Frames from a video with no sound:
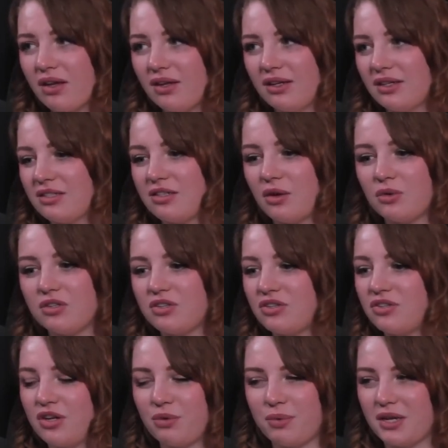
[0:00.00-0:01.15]
And it's so
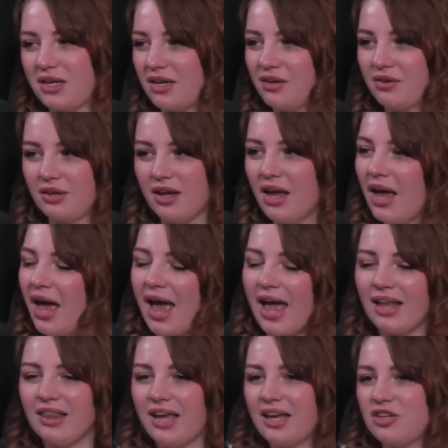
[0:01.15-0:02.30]
stupid, dude.
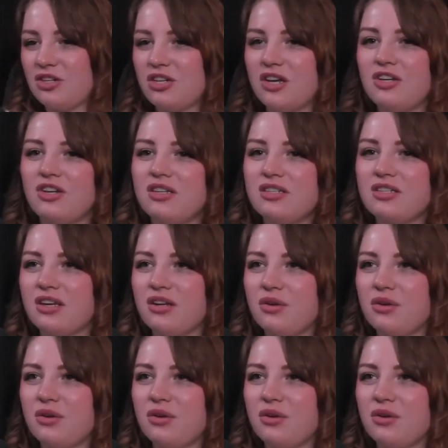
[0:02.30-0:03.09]
And like she just